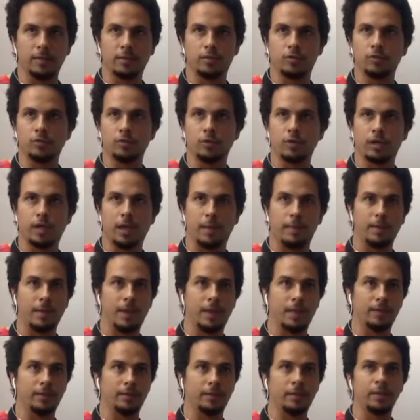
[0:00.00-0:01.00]
Studio
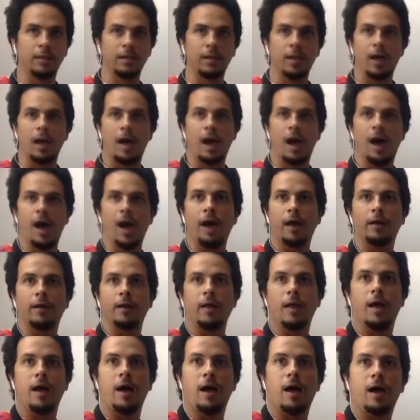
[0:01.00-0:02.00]
Caminati. And
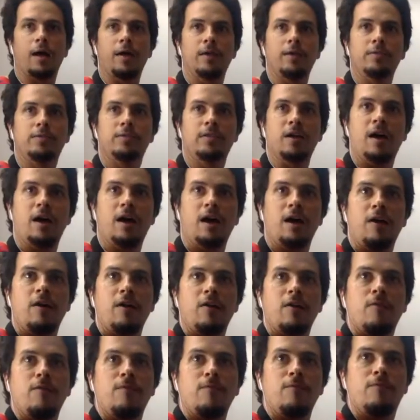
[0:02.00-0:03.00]
it's a
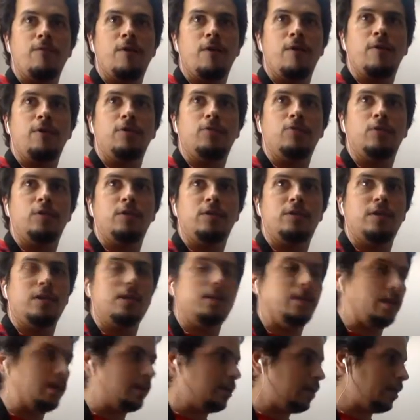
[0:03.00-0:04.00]
very interesting
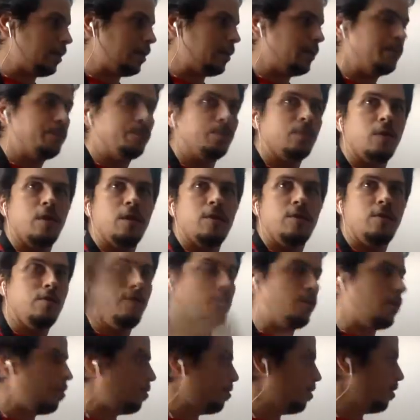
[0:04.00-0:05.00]
technique. The
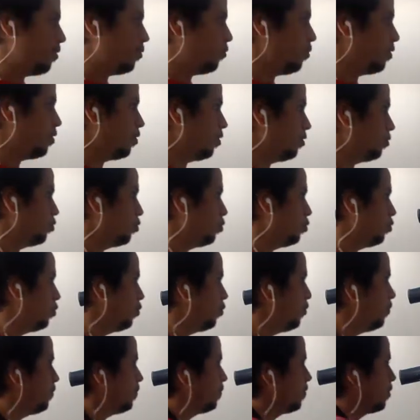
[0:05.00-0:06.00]
first thing we're going to
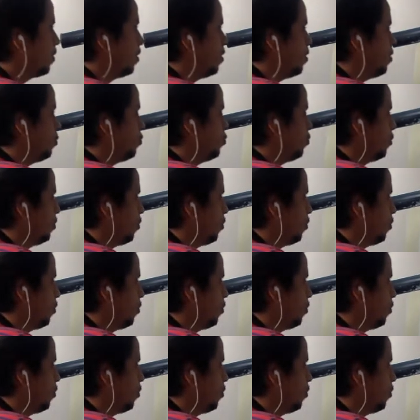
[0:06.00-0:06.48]
do is we're